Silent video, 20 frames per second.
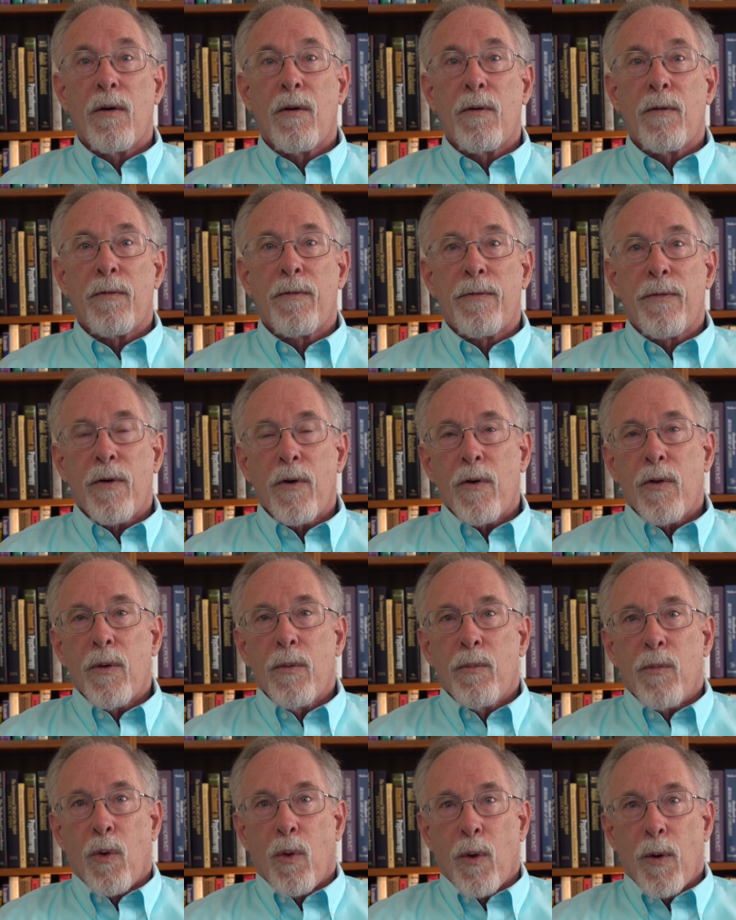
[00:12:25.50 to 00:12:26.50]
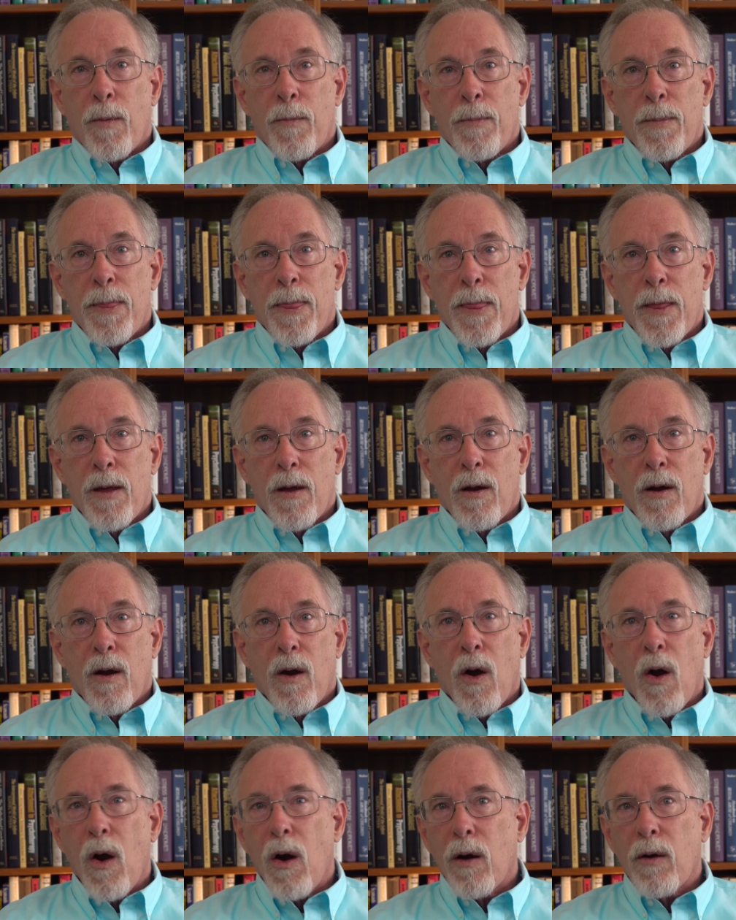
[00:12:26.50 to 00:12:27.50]
Furthermore,
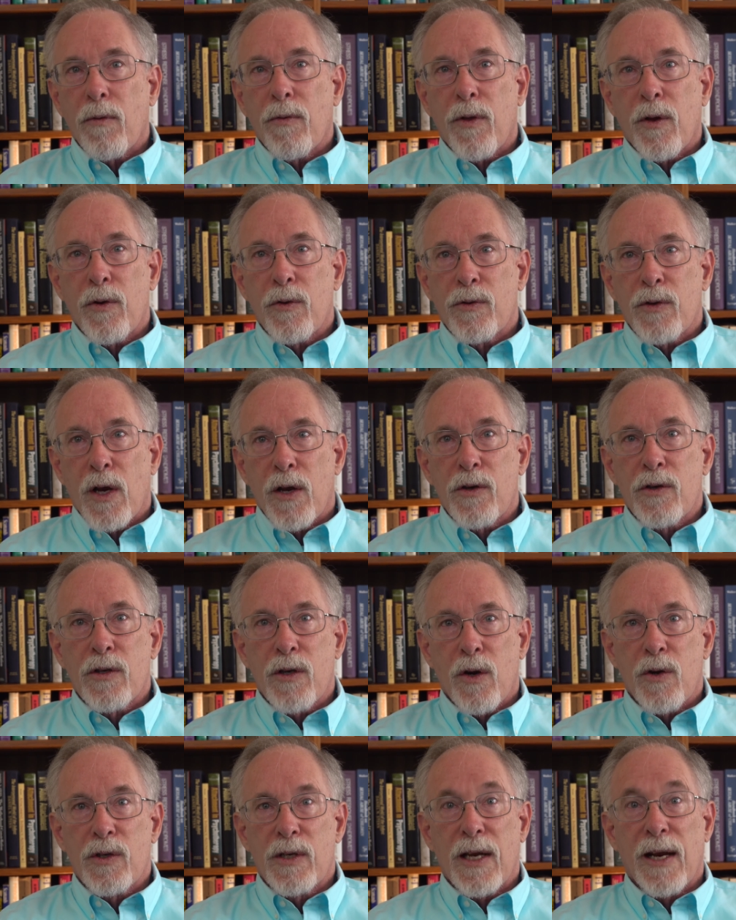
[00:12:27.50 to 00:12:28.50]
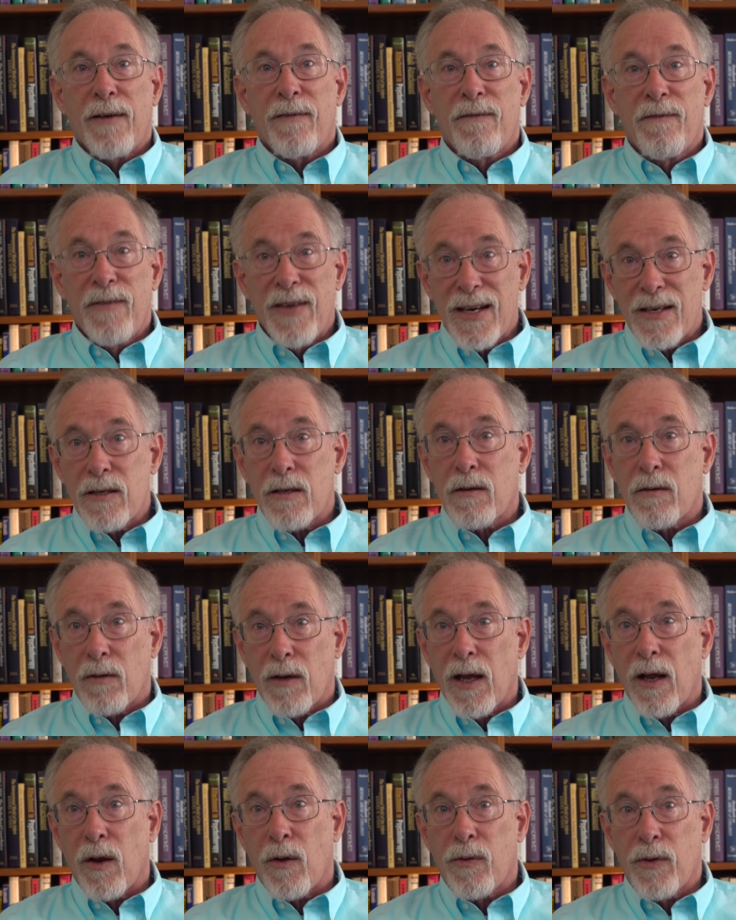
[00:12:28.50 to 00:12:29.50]
all of those associated physical
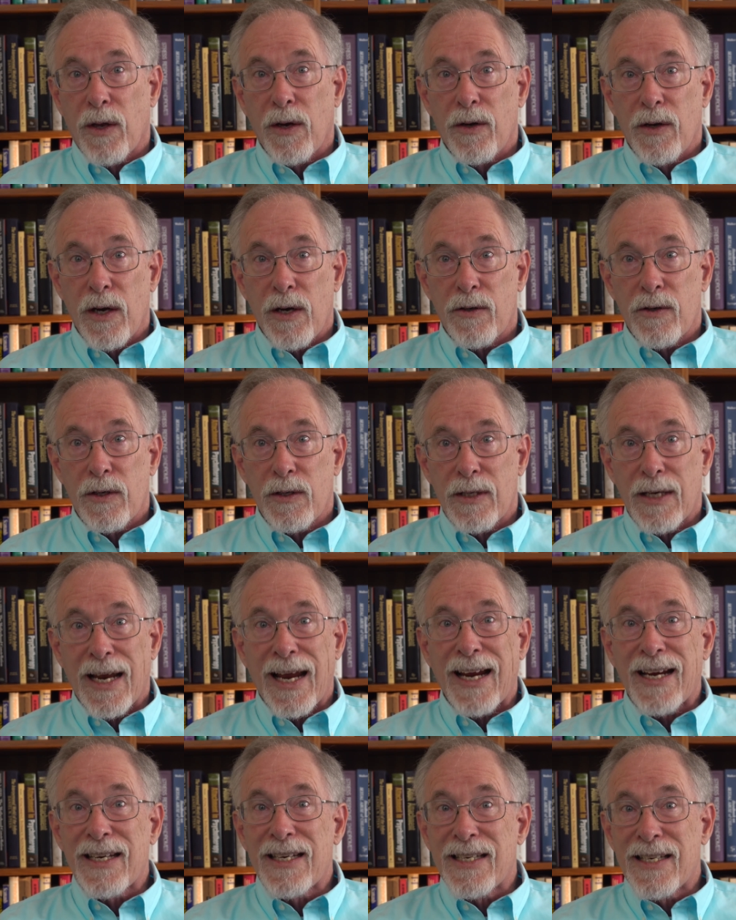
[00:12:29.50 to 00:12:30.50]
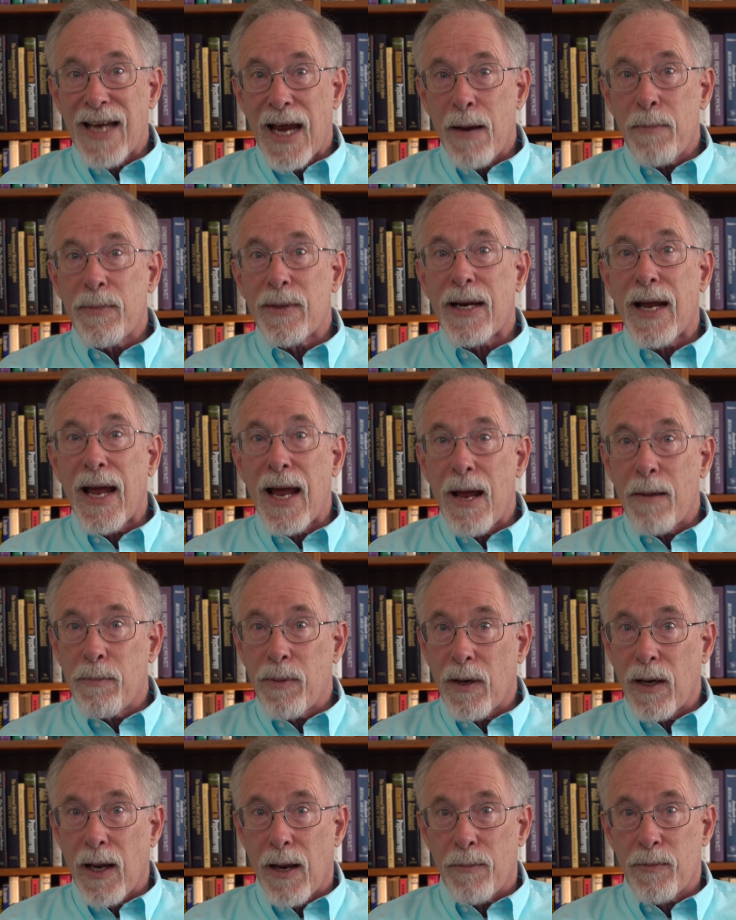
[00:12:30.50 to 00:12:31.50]
health conditions except
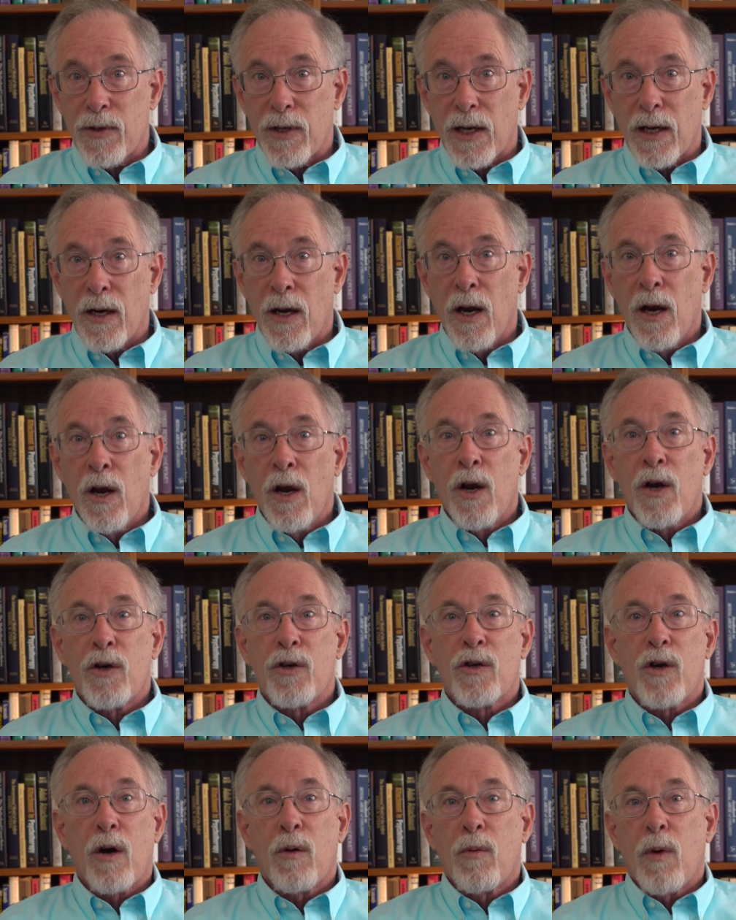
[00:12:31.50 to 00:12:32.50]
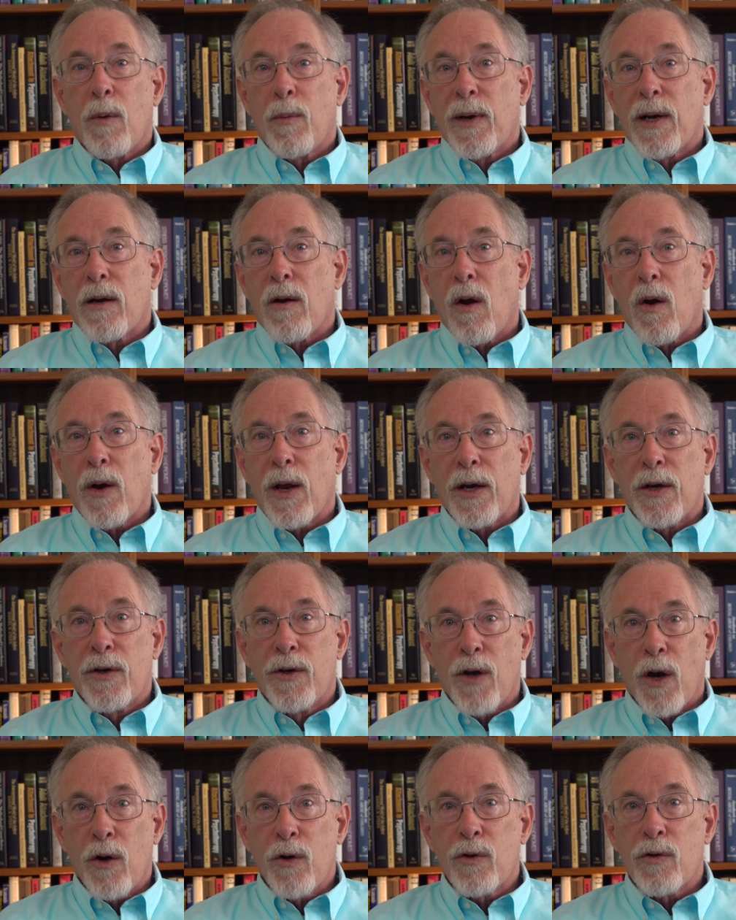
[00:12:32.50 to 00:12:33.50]
epilepsy show what we call a
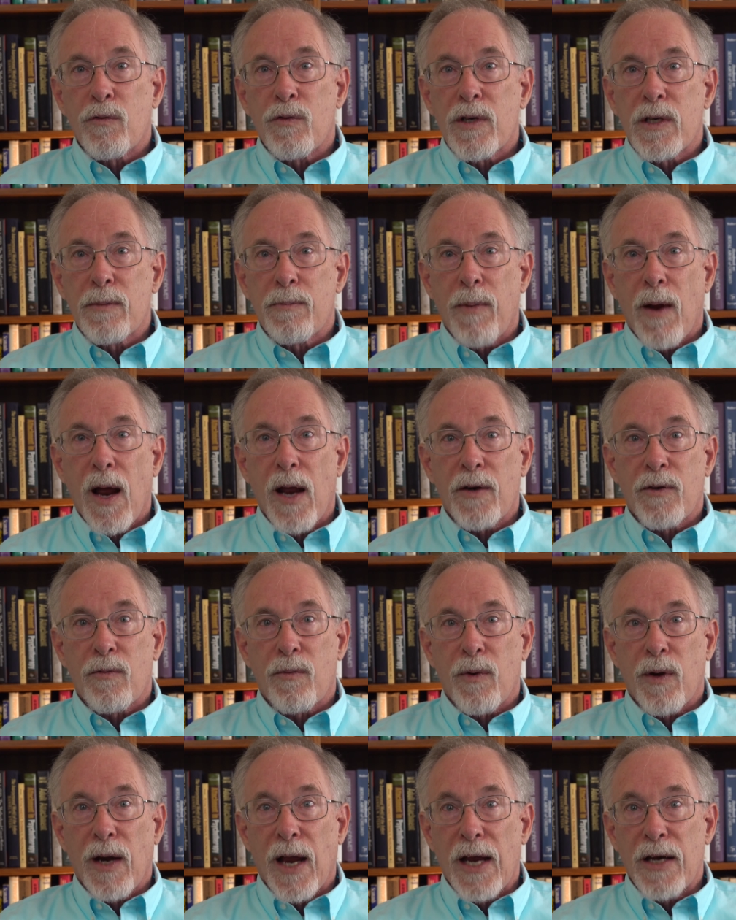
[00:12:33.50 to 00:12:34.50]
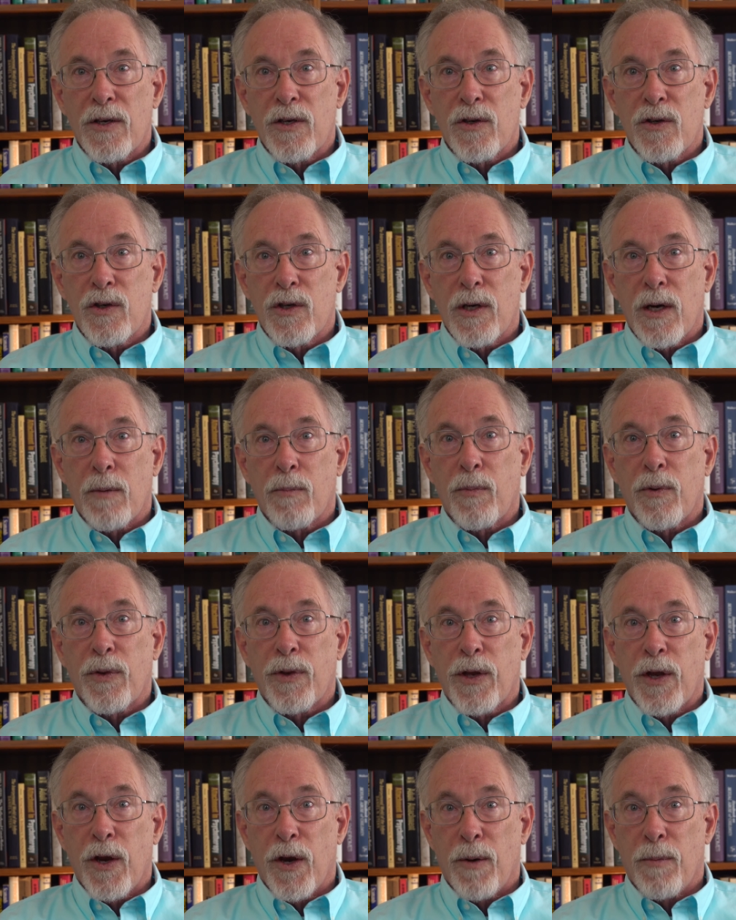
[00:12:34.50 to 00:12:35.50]
dose-response relationship
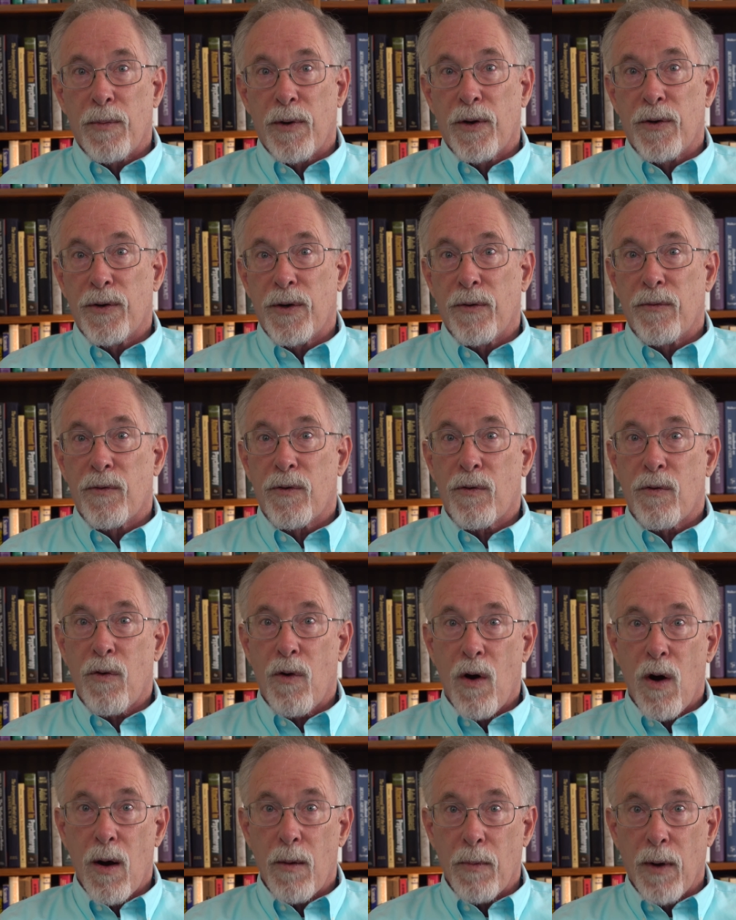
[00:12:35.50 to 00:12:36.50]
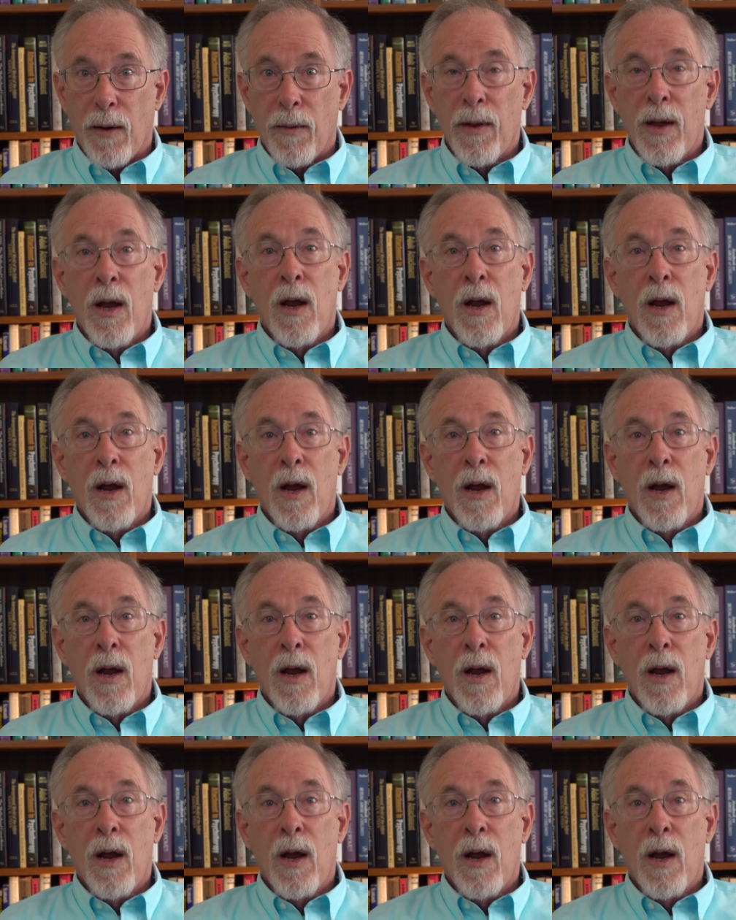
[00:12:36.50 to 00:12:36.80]
with cumulative trauma.